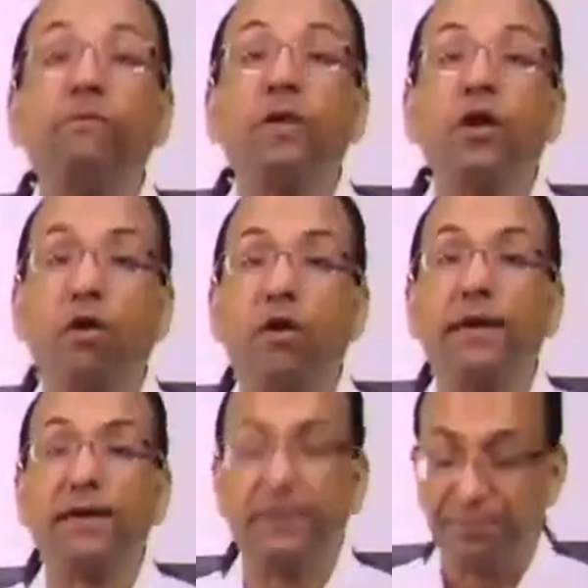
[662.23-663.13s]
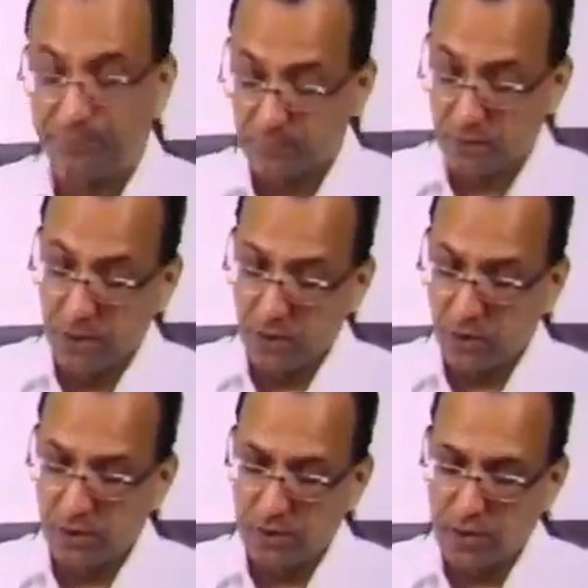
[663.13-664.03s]
trochlear. So
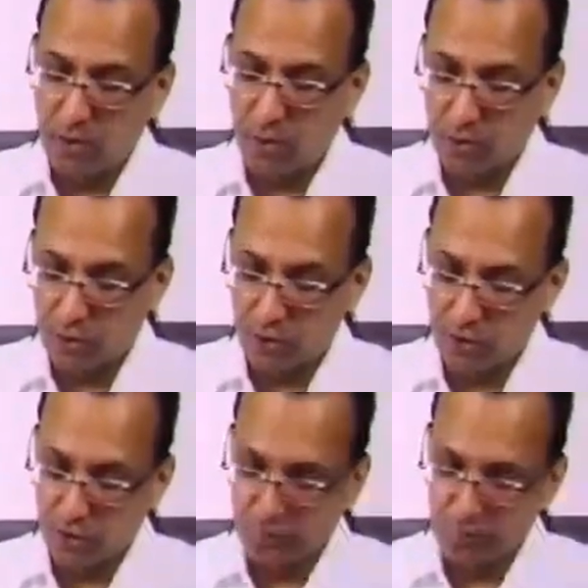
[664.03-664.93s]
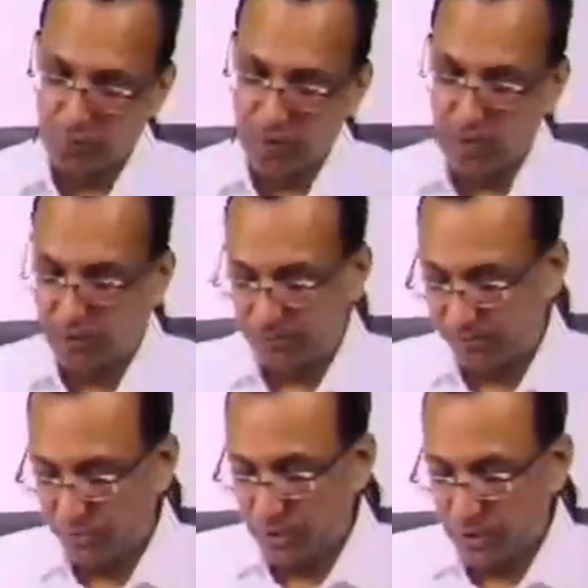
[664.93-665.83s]
this is the course of the nerve.
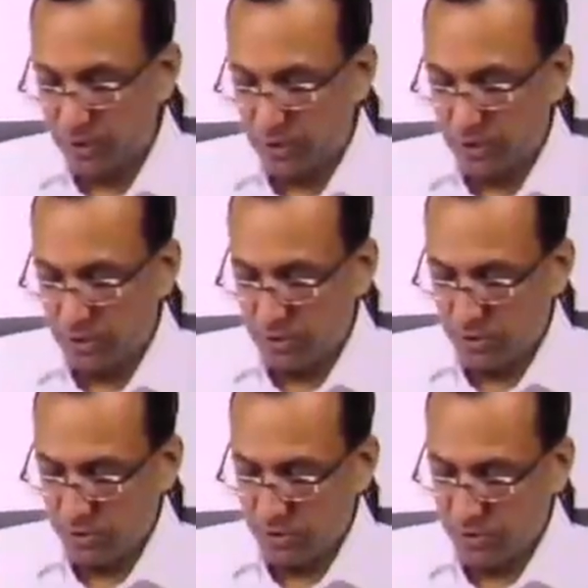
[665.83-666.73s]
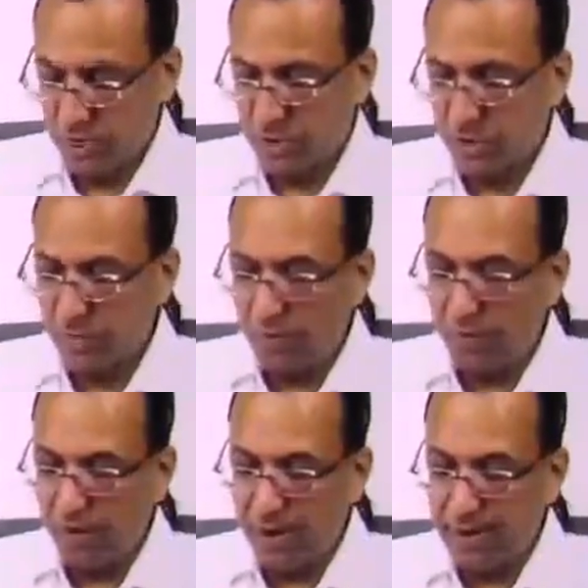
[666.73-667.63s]
Now you will
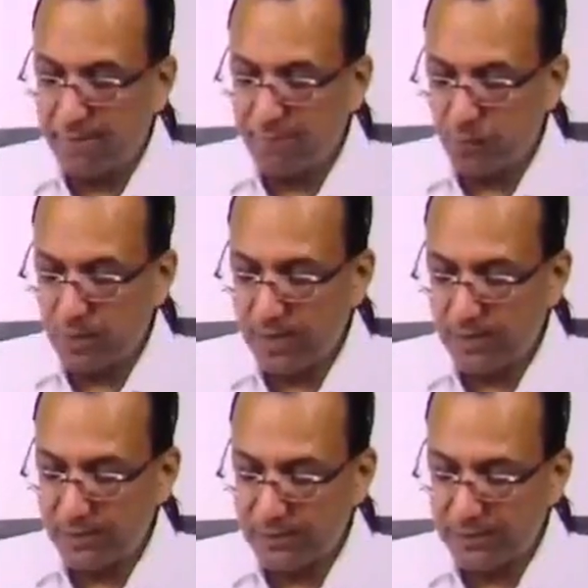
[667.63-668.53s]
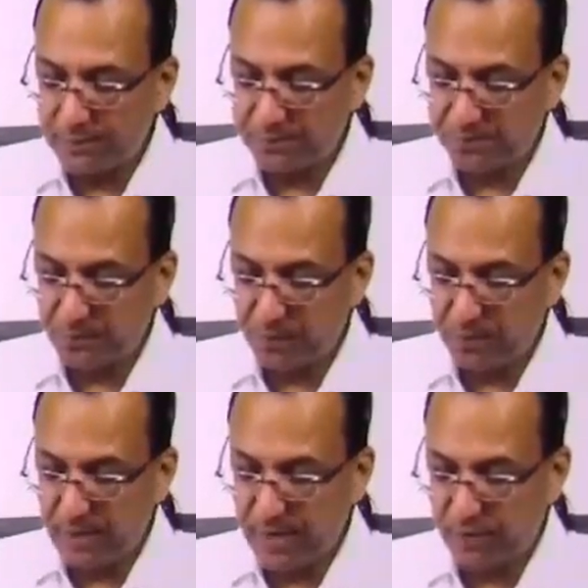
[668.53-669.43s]
find that
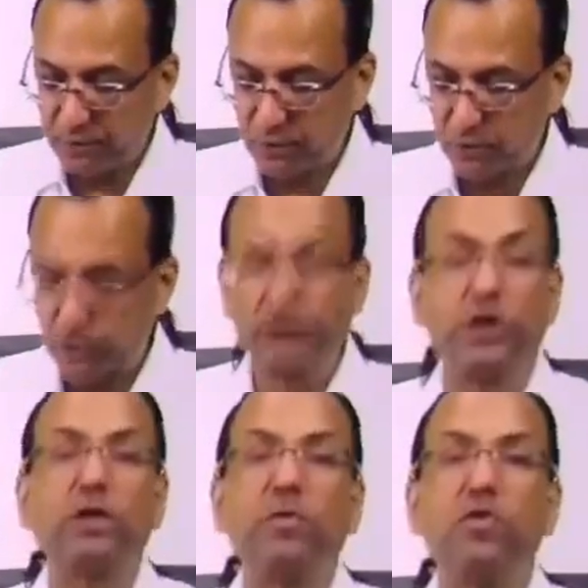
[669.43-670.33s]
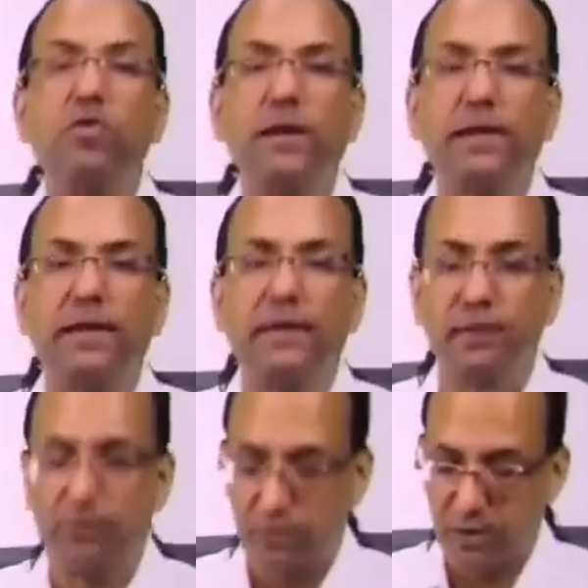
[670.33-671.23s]
we have to discuss some nuclei.
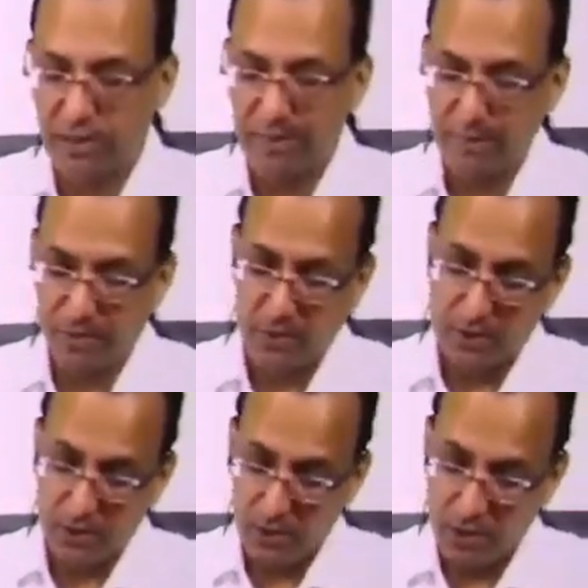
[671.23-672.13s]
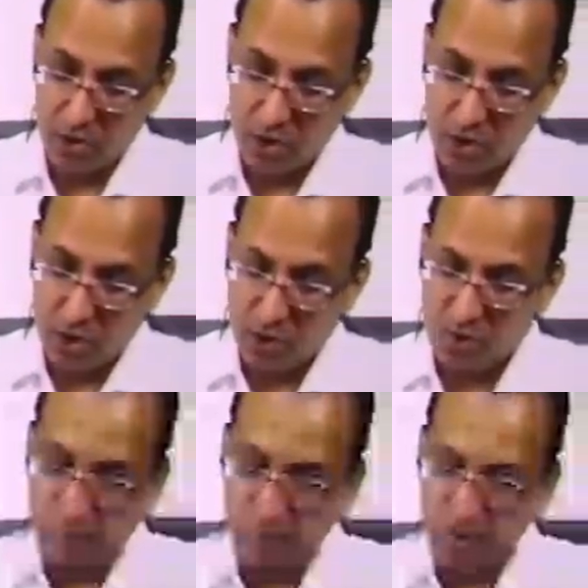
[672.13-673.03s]
For example, you
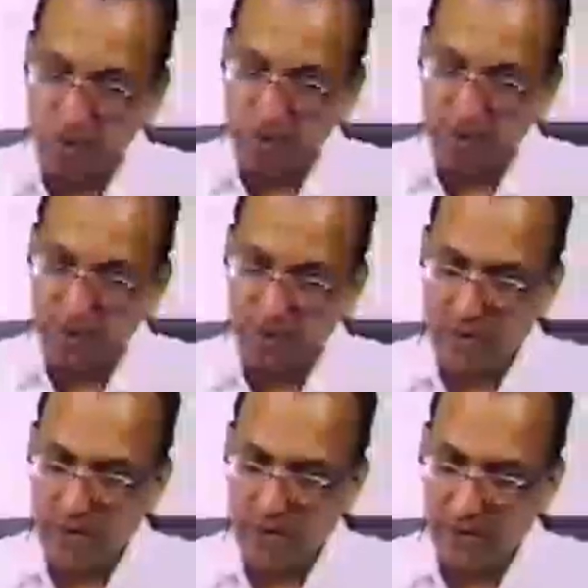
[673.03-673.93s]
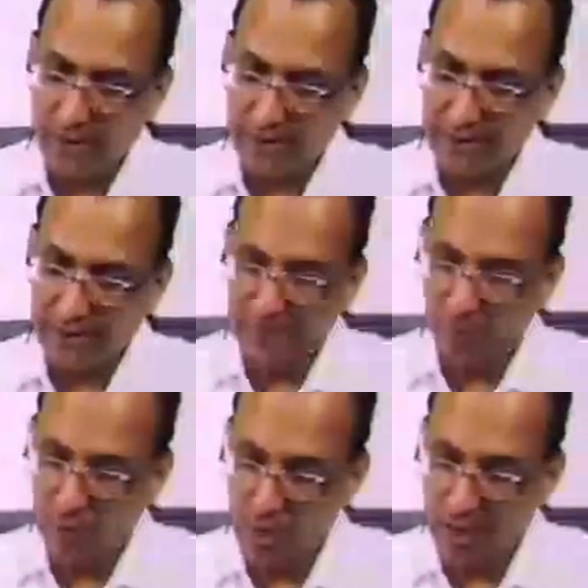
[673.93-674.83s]
have known earlier that there is
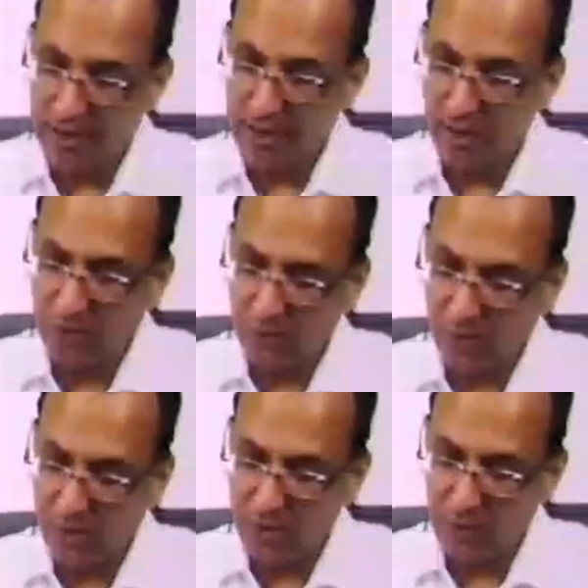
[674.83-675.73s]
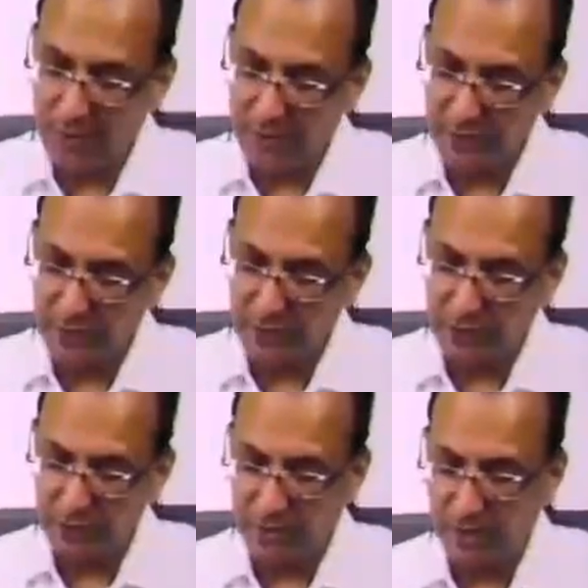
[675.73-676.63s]
one Edinger-Westphal nucleus which
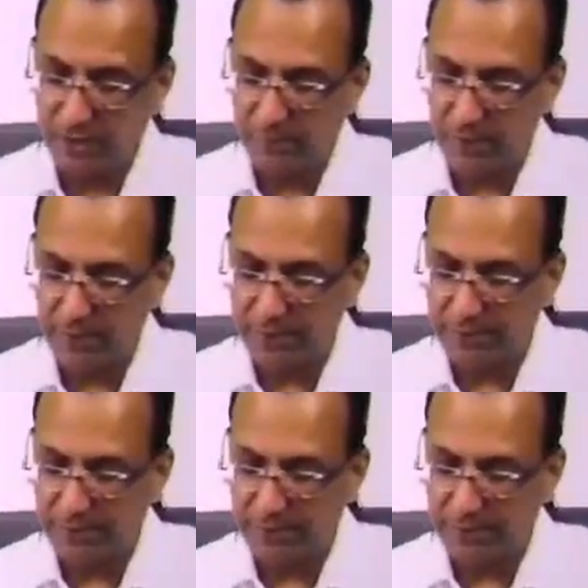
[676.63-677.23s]
is parasympathetic